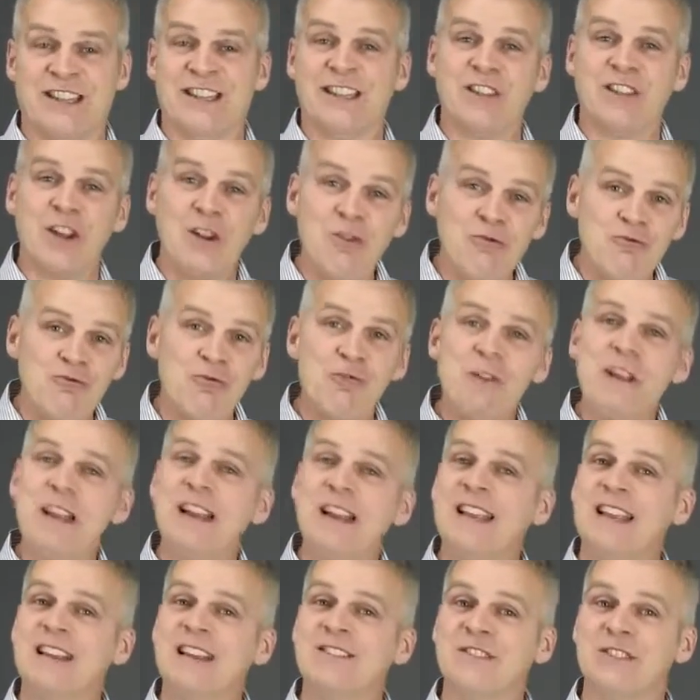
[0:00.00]
They don't
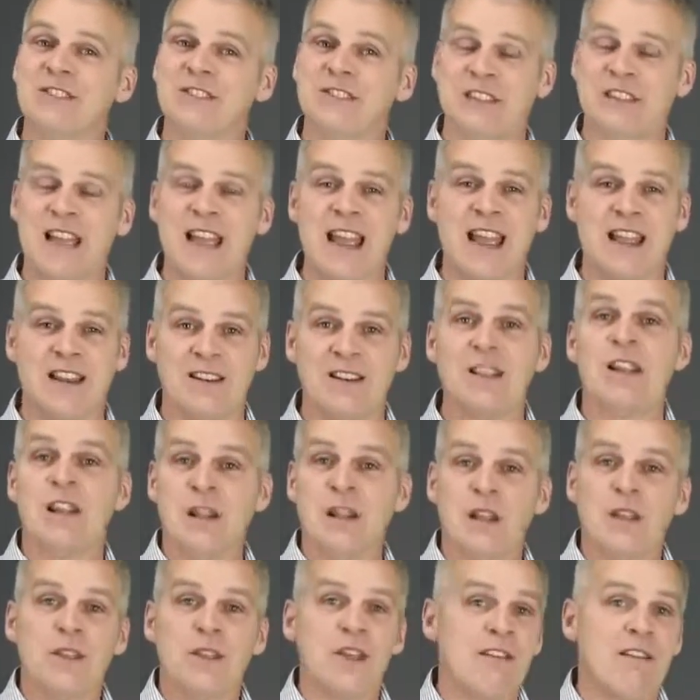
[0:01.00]
really understand
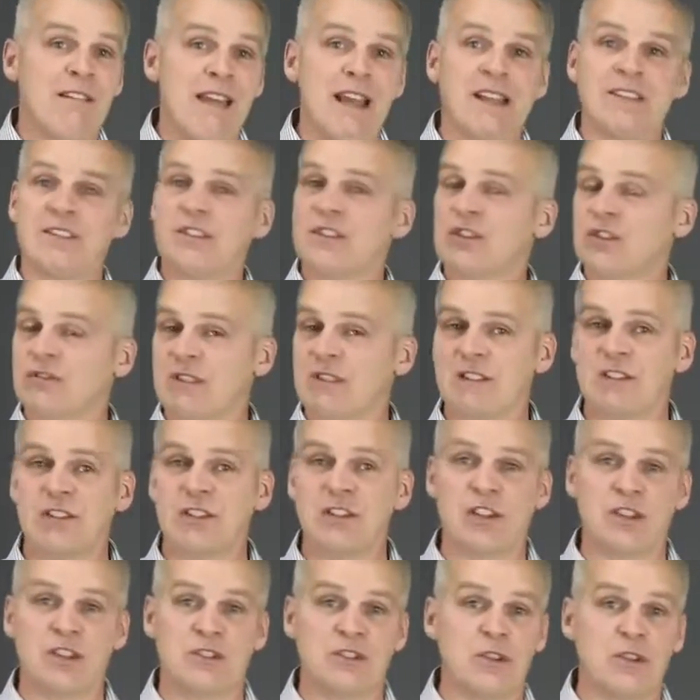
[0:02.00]
their exit
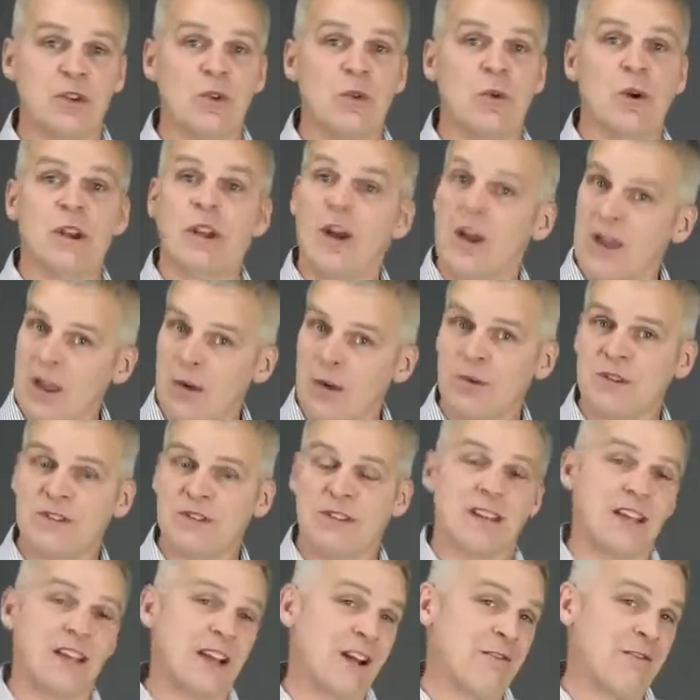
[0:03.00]
strategy at all. And I always
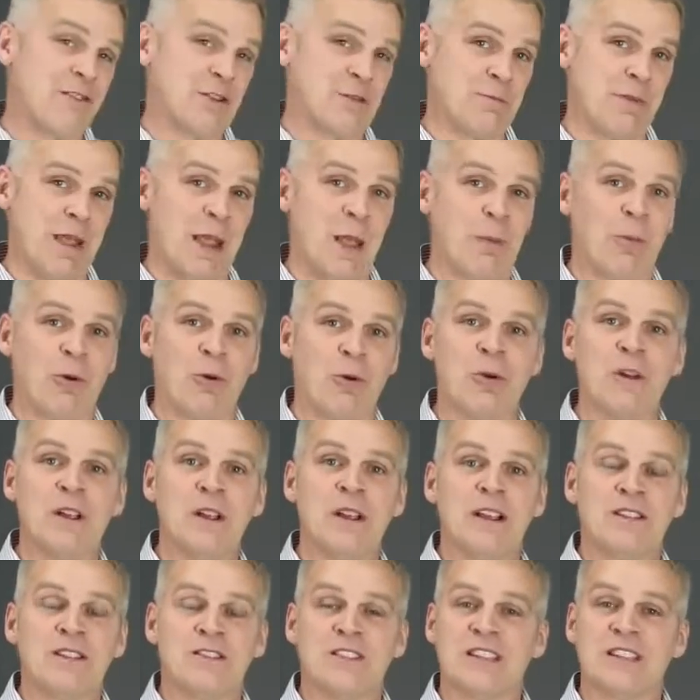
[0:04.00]
encourage people
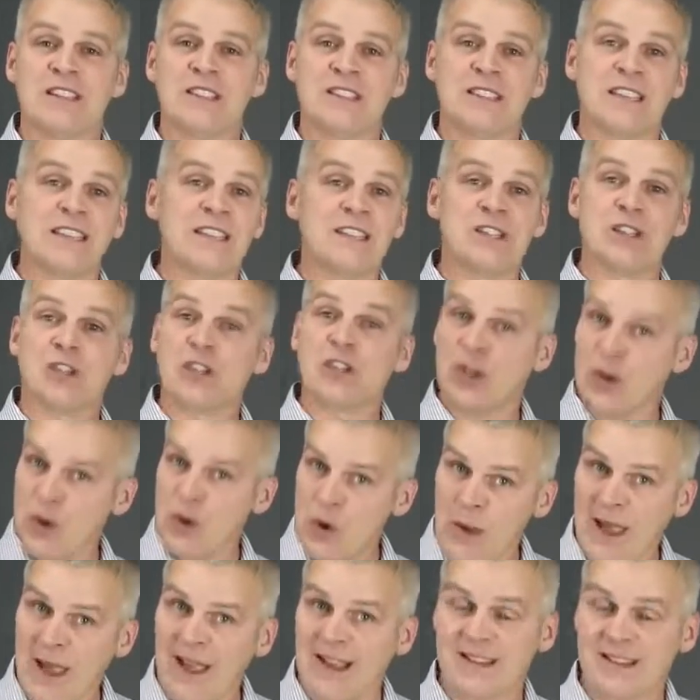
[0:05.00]
to consider
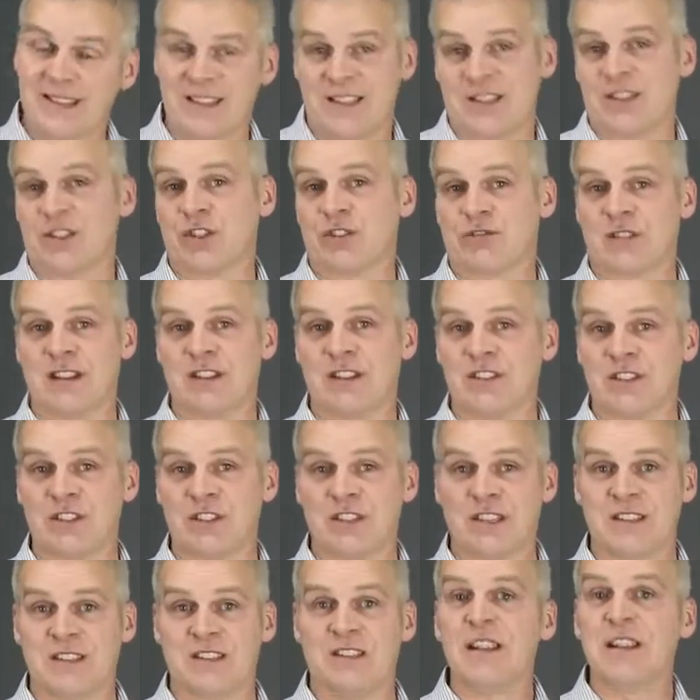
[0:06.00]
2 exit
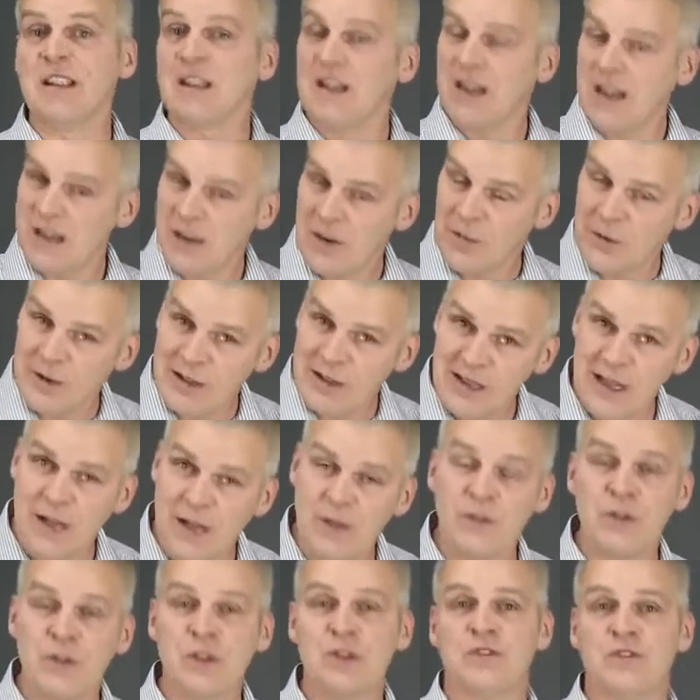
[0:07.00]
strategies, and I would
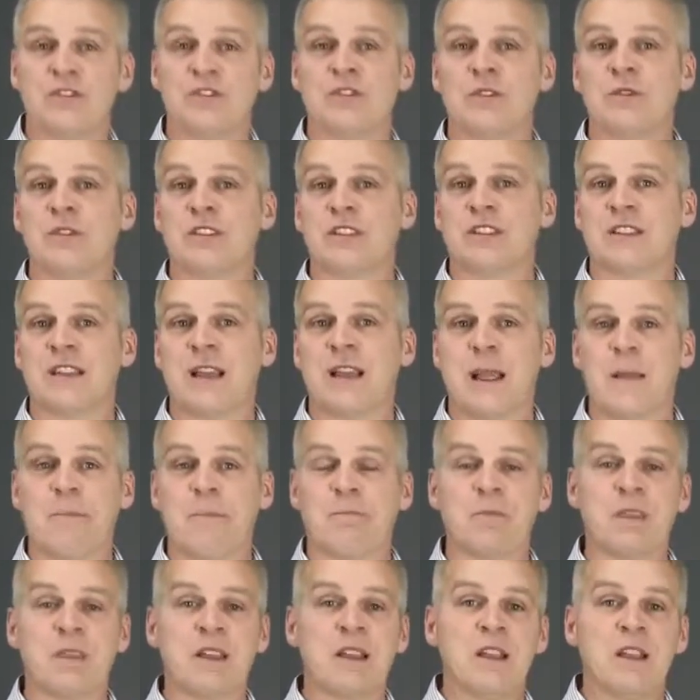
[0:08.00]
love you to do the same.